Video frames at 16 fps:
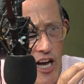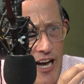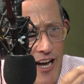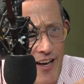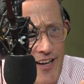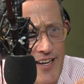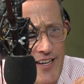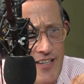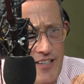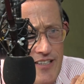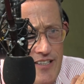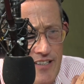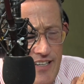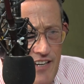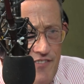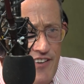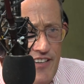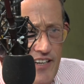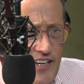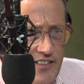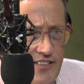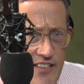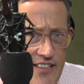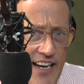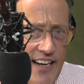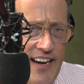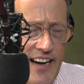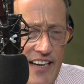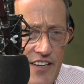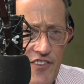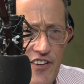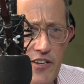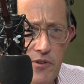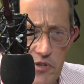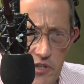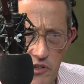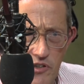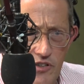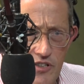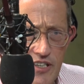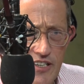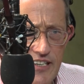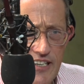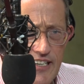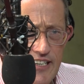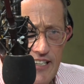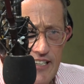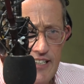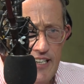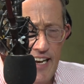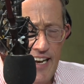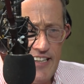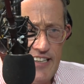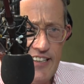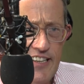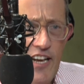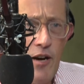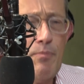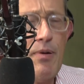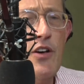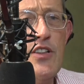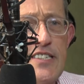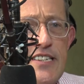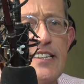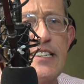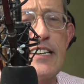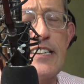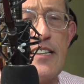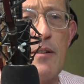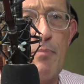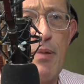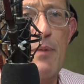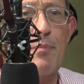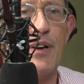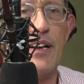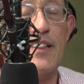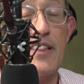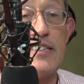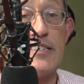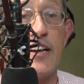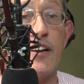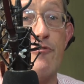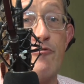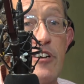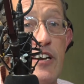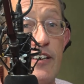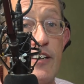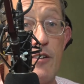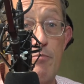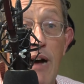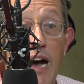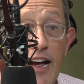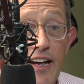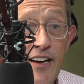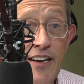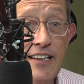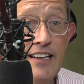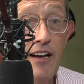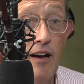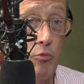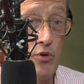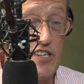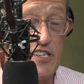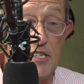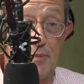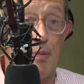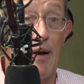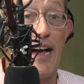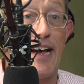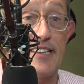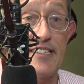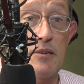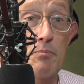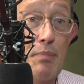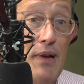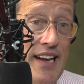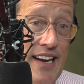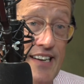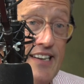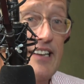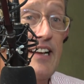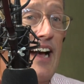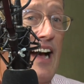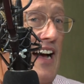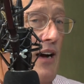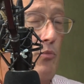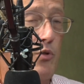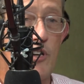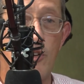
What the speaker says: I live in London and I live in New York. I think they are both cities that people in this country can admire, would aspire to be in, and